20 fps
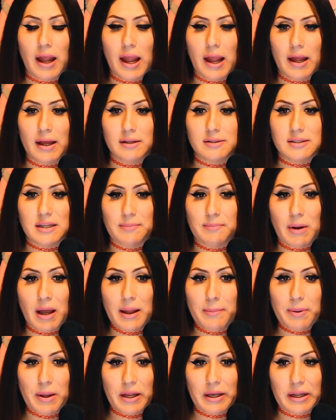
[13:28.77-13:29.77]
And in
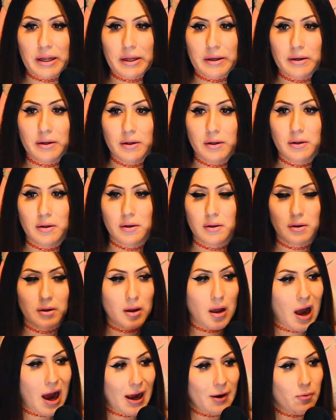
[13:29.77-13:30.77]
my opinion,
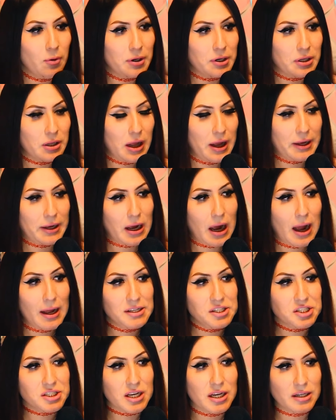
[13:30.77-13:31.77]
I want to like
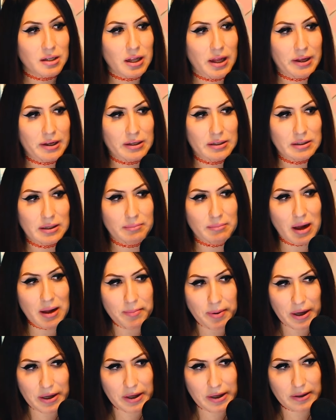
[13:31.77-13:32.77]
I just kind of like in
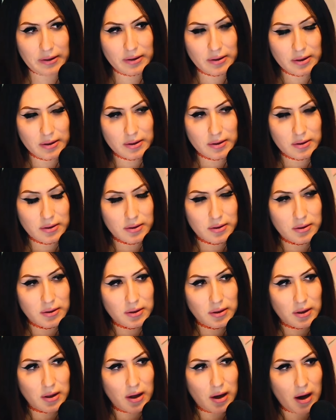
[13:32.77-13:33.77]
my opinion,
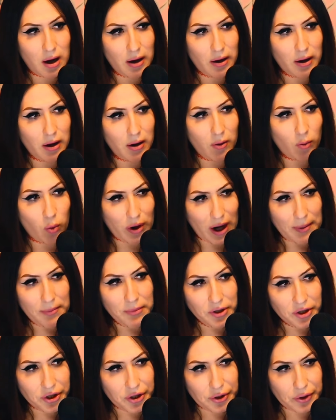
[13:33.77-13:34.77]
what
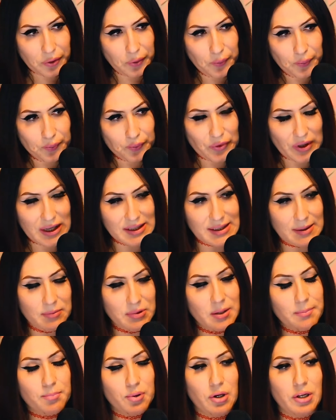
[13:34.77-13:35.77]
I'm gonna do is
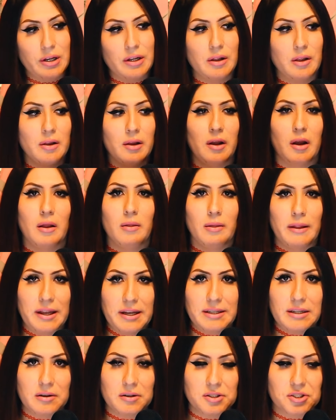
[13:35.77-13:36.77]
I'm gonna put a
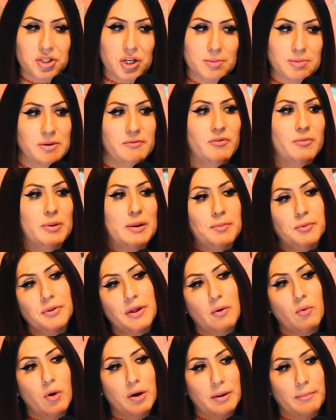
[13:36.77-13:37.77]
link down in the description for
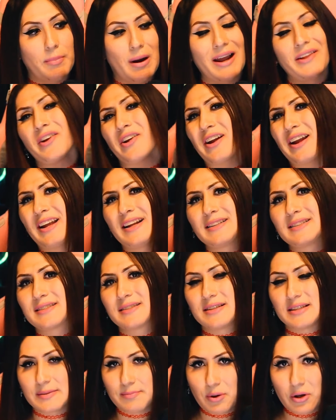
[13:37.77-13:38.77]
people that want to buy their
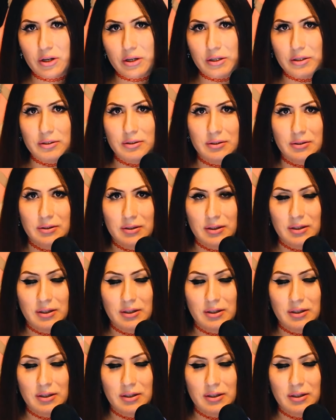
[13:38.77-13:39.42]
kids this book